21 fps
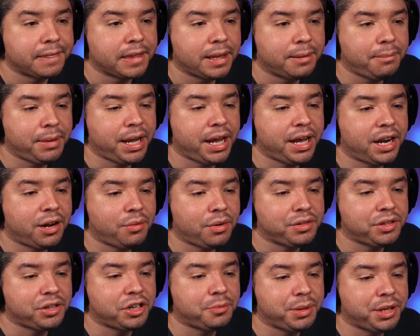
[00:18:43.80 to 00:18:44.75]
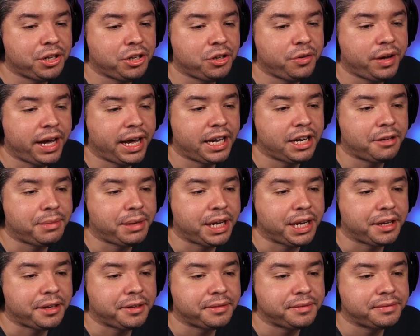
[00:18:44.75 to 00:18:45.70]
Man, I want there to be a new
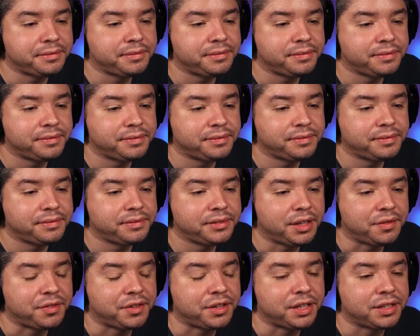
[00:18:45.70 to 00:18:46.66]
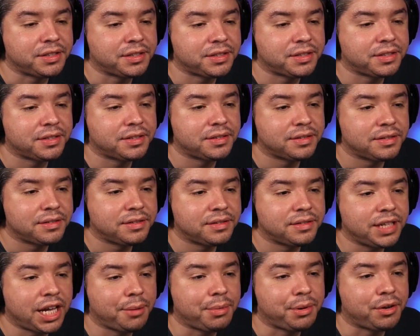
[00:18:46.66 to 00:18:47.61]
anime of this.
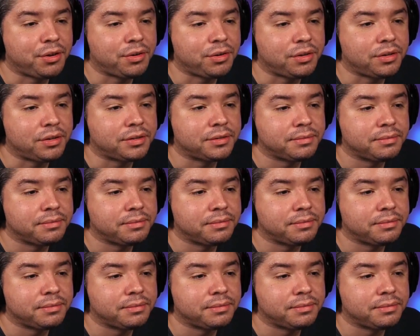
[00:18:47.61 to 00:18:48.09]
That'd be cool.